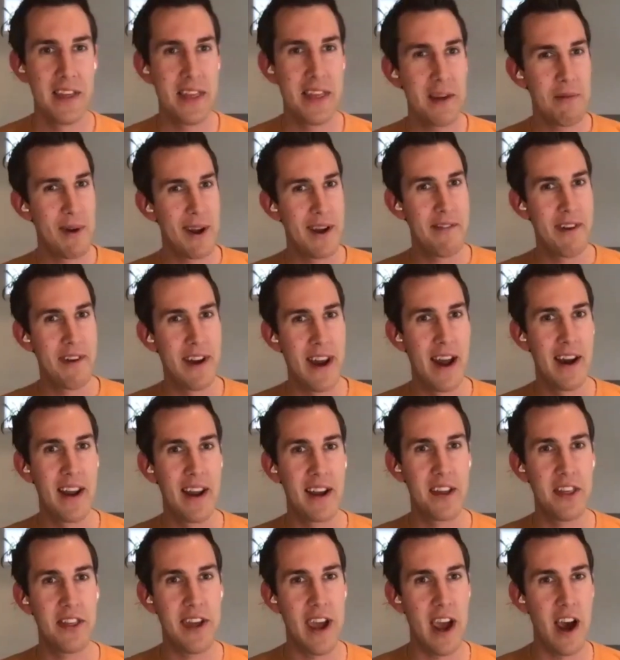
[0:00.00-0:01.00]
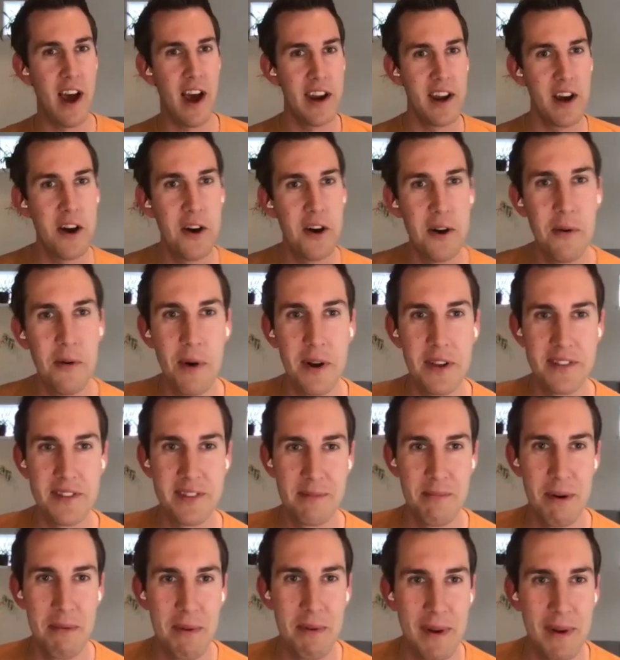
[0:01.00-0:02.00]
I think we even had like Theano was
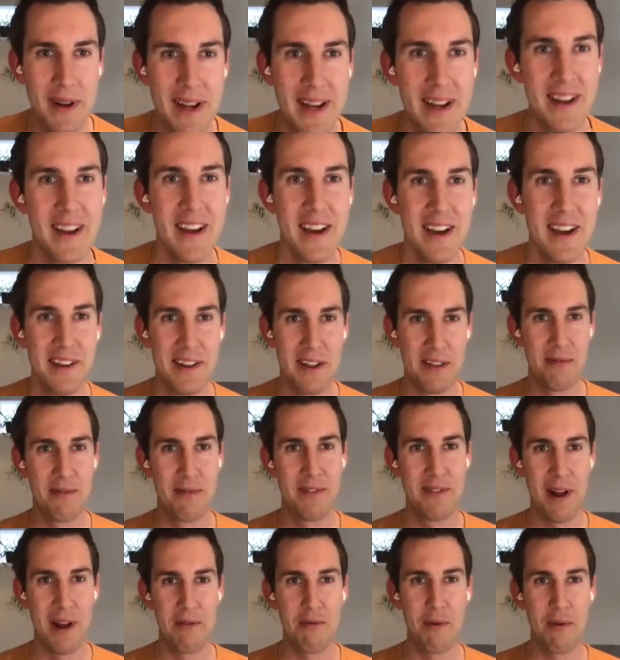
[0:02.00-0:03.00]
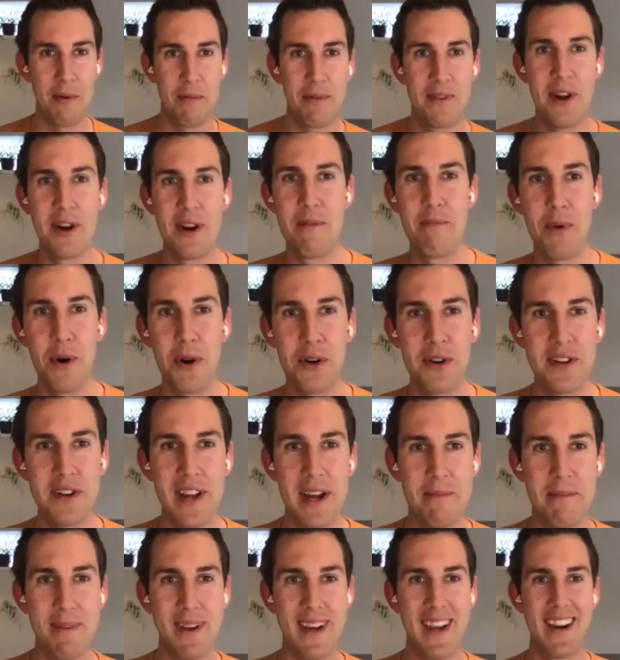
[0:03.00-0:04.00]
probably the stuff we started
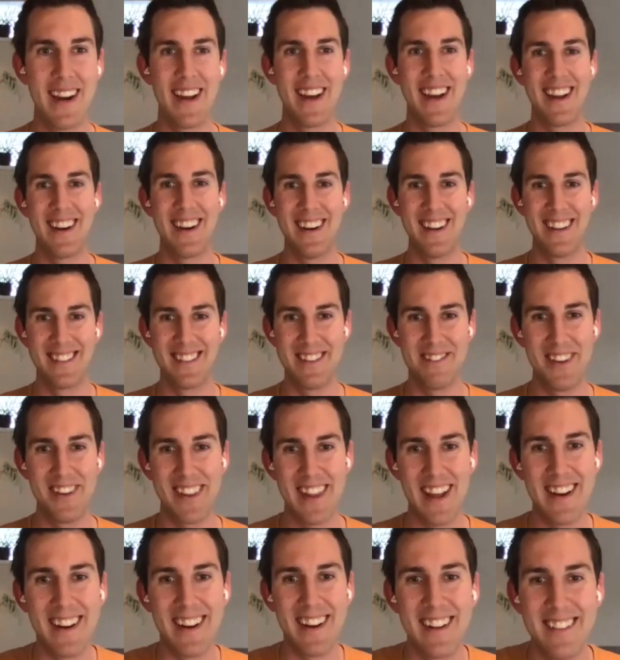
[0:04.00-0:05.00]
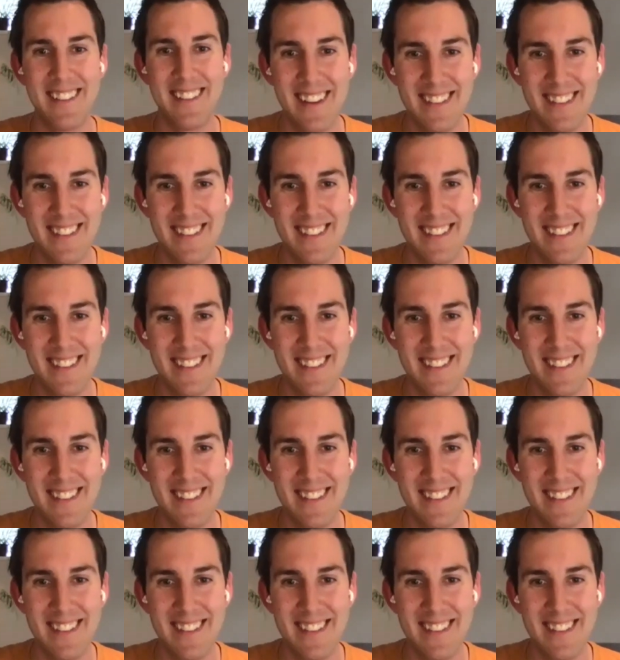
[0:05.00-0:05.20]
prototyping it in and stuff like that. It,